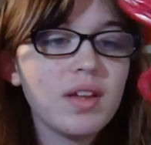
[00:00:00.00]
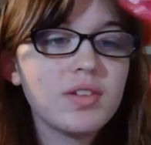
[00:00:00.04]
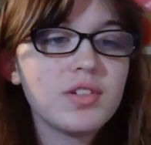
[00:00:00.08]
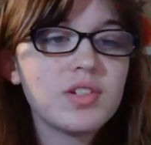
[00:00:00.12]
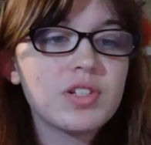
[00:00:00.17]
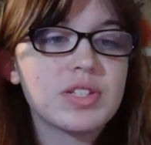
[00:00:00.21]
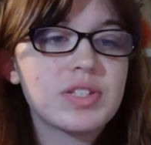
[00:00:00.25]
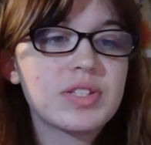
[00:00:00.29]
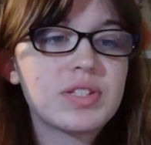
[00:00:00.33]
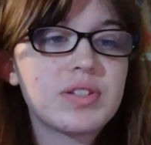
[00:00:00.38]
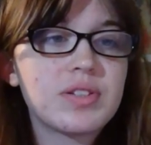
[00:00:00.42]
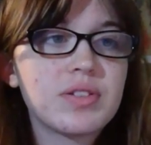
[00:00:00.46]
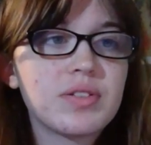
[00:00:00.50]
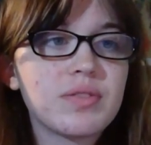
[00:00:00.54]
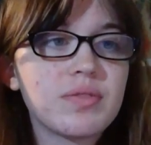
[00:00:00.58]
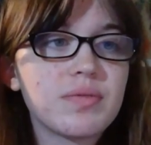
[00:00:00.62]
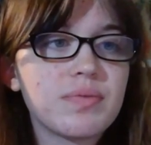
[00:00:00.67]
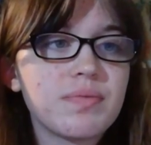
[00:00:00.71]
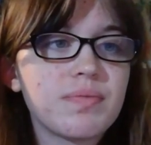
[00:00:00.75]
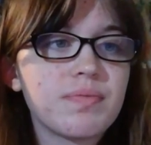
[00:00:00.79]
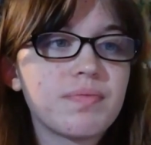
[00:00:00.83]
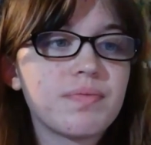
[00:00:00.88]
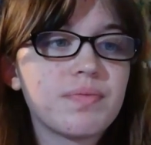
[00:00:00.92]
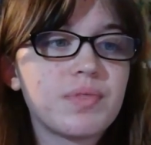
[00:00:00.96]
just,
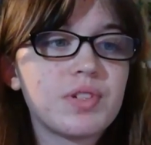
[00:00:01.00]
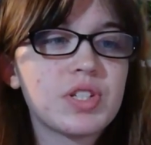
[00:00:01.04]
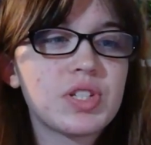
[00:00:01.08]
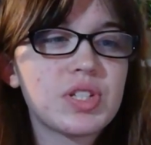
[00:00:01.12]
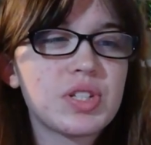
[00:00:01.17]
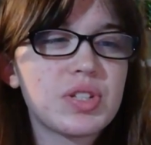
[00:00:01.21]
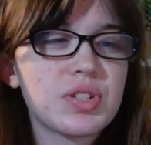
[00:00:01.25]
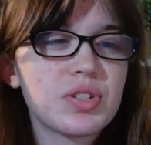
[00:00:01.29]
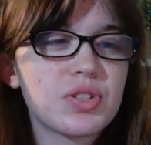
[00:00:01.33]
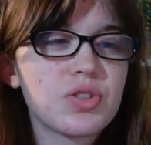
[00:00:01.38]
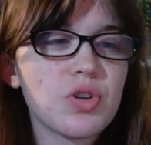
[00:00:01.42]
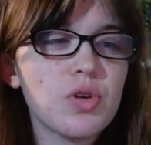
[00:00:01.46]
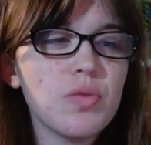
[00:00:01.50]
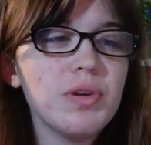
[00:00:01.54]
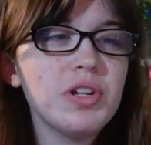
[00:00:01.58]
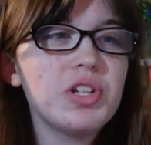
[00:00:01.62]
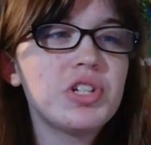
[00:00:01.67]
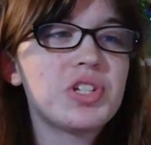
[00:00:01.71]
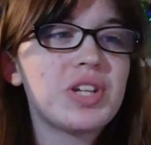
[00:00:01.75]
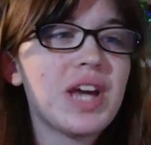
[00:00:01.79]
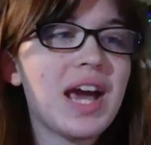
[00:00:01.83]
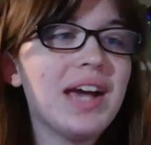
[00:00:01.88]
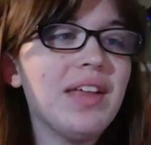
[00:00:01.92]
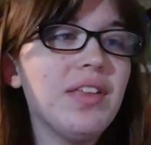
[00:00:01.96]
just so
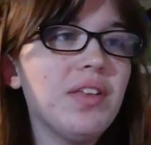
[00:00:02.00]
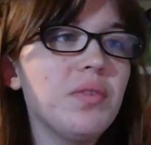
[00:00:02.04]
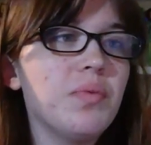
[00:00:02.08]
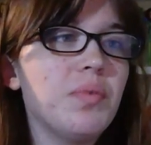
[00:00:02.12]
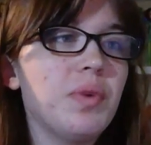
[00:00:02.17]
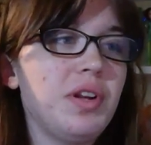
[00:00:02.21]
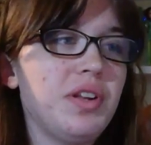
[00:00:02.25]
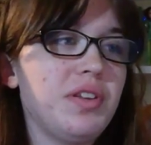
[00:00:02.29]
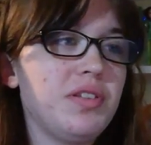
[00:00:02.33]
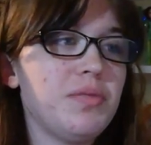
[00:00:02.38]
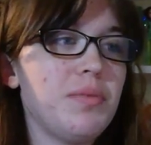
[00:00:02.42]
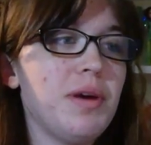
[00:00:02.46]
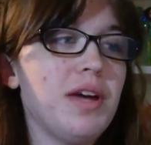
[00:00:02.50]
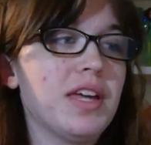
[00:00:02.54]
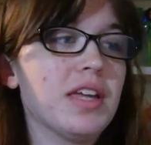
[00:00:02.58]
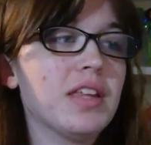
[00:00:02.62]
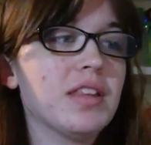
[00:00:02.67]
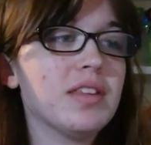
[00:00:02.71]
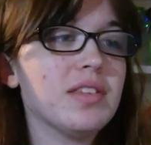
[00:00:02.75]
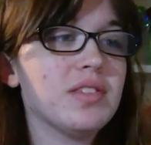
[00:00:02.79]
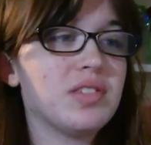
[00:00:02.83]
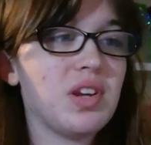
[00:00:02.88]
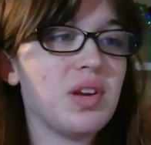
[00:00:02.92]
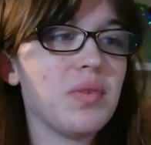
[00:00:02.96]
much talent went into
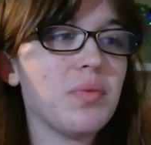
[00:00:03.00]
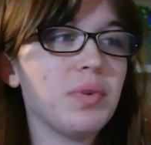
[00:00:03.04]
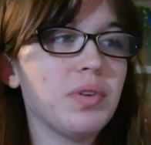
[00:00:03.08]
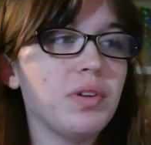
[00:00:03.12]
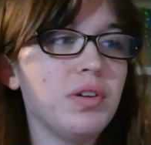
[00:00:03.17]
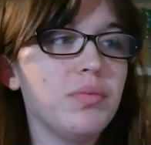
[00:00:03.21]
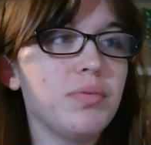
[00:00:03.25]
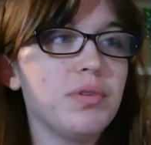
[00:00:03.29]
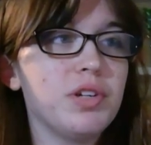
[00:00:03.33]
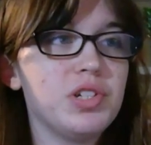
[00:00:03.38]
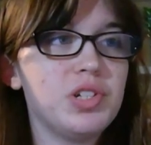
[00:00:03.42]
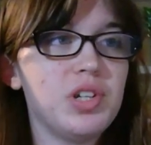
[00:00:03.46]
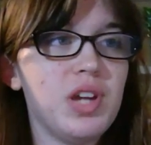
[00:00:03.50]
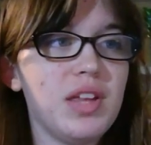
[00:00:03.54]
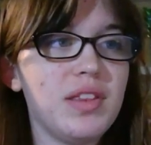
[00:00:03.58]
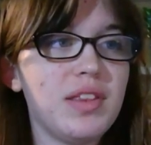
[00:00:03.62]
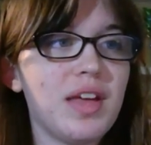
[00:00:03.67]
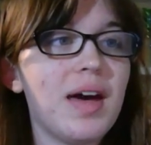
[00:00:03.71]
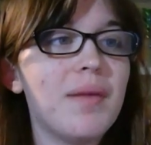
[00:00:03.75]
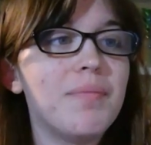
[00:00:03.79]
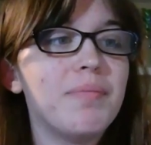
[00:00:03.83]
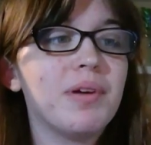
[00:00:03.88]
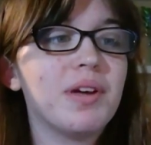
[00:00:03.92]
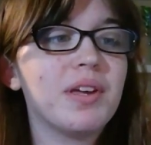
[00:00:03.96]
making these, and I really appreciate
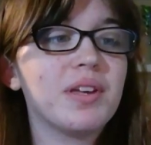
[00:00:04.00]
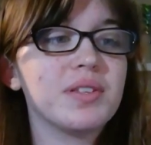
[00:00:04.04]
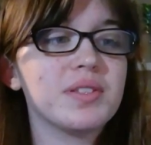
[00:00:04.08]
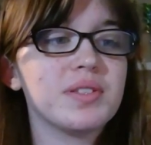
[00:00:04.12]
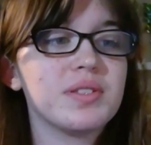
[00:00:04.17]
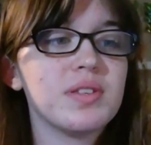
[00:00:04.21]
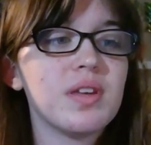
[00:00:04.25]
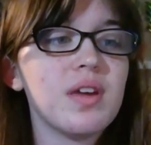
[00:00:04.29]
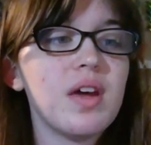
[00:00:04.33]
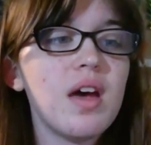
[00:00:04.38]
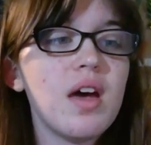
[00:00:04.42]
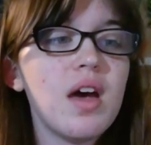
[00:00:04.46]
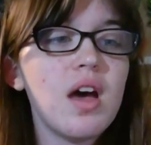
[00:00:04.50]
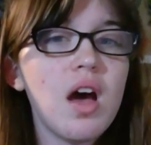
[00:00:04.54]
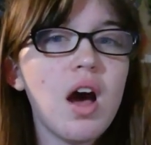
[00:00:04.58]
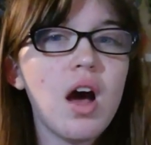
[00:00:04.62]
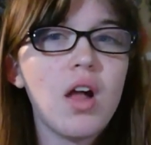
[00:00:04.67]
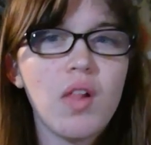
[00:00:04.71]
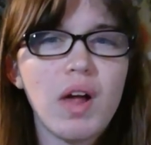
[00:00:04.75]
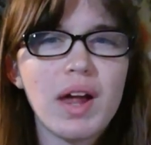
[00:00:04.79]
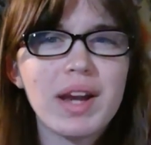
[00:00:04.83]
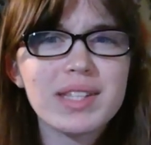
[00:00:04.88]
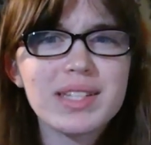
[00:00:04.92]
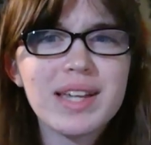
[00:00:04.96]
that because
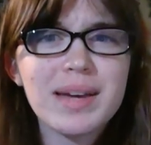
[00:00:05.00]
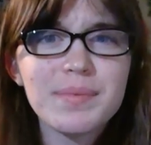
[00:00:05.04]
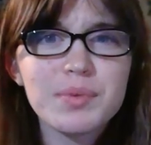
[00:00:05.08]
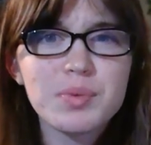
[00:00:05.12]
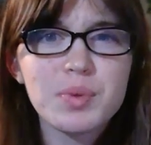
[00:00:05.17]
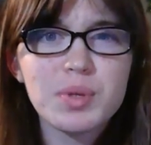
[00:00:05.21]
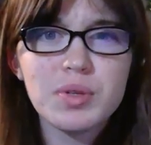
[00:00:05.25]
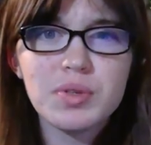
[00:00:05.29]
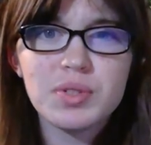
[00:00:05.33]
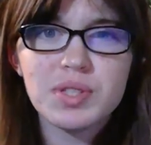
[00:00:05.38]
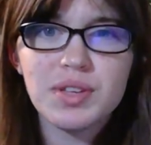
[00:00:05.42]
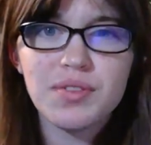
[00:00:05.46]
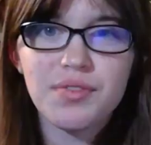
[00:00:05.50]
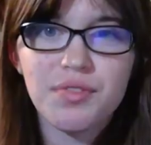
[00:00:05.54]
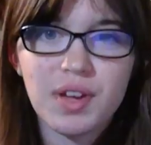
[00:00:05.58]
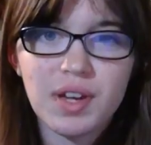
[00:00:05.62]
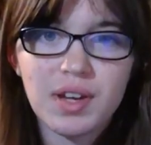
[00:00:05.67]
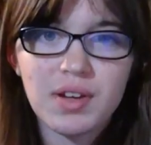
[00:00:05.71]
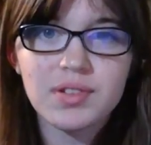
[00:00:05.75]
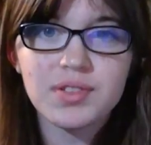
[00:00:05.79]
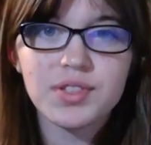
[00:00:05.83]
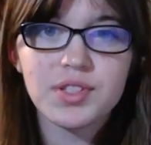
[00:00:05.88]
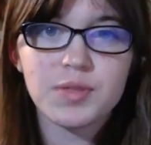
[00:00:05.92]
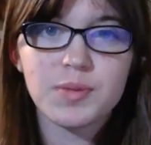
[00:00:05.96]
a lot of times when you see
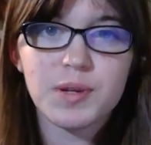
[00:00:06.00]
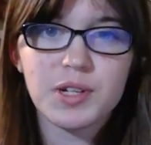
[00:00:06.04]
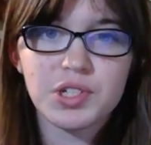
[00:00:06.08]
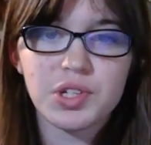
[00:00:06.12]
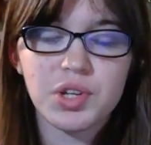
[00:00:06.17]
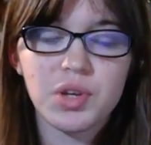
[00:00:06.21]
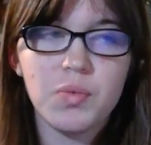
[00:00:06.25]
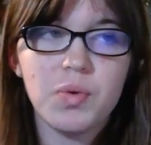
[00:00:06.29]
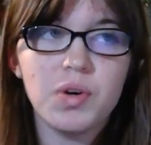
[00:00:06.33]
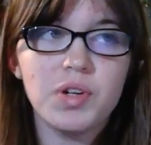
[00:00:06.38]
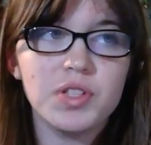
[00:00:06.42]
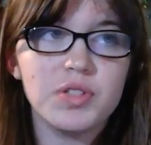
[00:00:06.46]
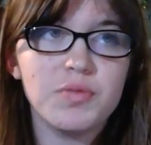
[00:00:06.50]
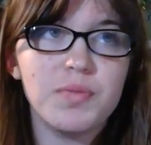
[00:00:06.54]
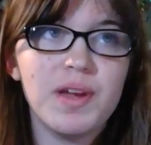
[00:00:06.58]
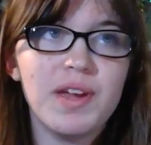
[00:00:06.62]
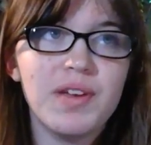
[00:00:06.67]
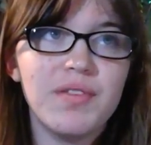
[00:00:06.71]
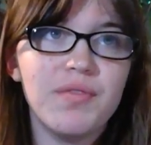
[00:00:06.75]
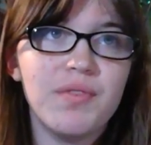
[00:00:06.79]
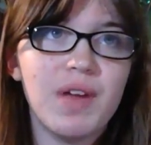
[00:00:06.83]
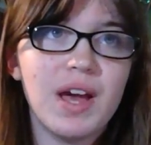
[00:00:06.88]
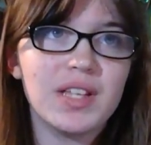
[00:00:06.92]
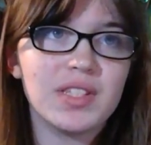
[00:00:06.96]
figures, especially ones
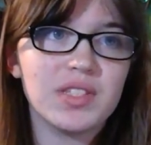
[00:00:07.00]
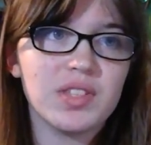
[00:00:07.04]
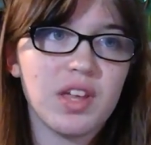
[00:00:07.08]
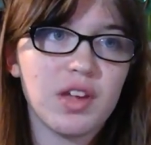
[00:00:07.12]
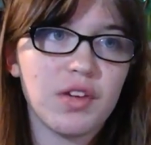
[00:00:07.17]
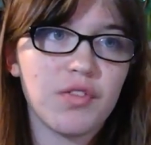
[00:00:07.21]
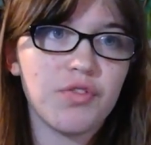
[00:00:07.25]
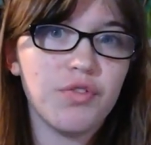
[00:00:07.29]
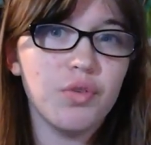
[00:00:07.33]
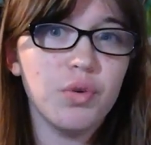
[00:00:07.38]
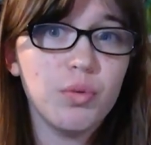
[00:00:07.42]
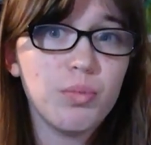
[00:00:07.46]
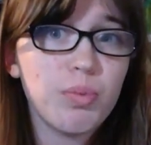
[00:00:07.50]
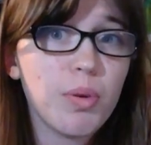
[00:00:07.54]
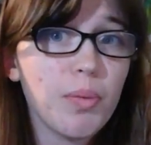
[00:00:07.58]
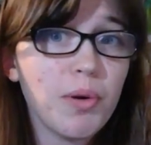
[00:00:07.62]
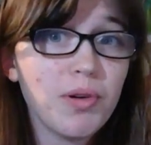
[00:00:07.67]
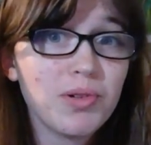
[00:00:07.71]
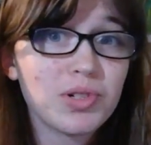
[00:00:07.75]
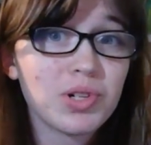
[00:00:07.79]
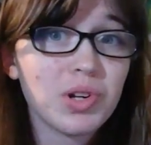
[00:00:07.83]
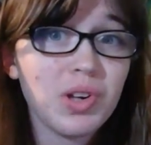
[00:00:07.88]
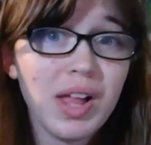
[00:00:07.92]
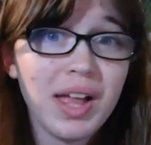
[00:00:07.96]
made as like food
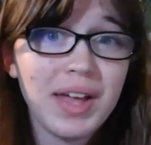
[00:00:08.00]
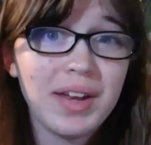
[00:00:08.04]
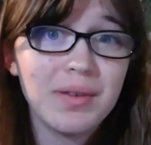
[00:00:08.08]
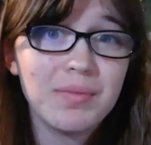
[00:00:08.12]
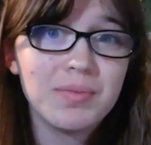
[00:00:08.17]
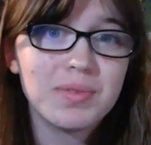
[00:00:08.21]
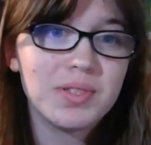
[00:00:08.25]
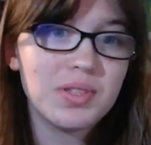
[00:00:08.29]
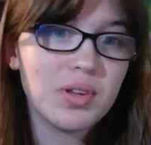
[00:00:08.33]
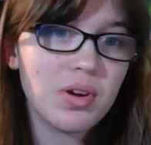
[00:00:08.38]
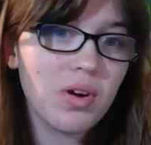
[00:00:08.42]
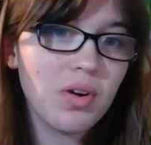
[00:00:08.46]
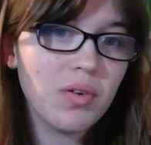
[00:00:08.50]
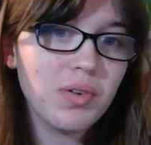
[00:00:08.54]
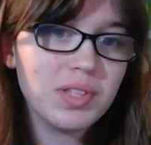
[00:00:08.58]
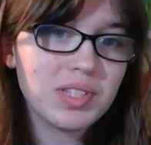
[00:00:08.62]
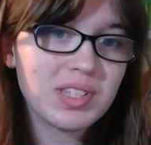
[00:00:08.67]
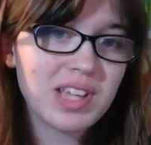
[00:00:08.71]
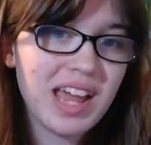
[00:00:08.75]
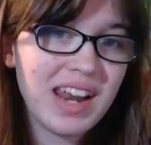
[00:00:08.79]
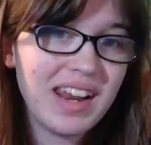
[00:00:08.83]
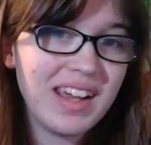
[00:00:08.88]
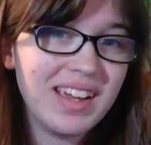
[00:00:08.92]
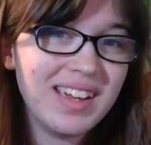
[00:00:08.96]
promotional items, they're always
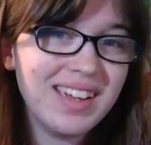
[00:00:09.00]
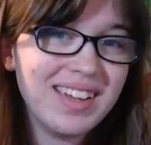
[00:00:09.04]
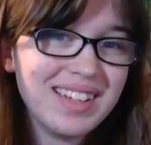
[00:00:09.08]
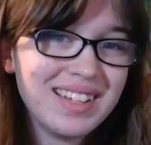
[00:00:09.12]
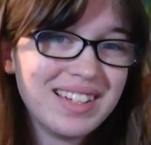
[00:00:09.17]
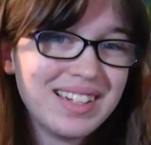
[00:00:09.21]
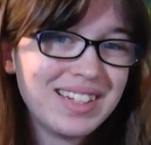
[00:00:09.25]
kind of